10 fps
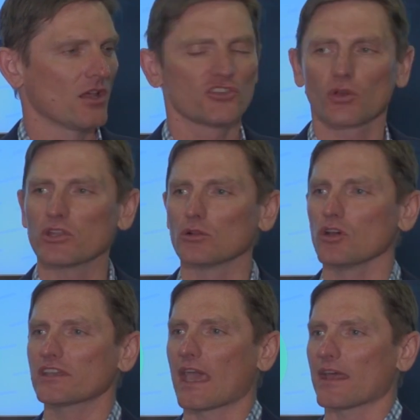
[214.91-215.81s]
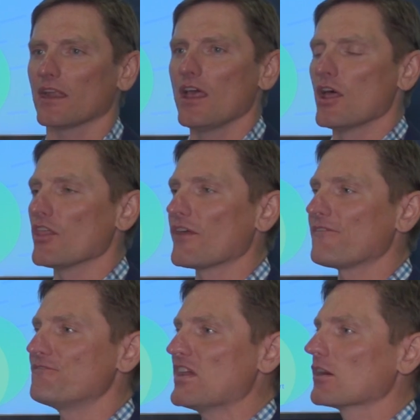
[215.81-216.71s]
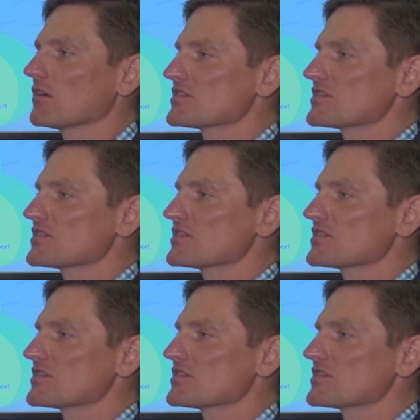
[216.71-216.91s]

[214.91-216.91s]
So when you look at the fear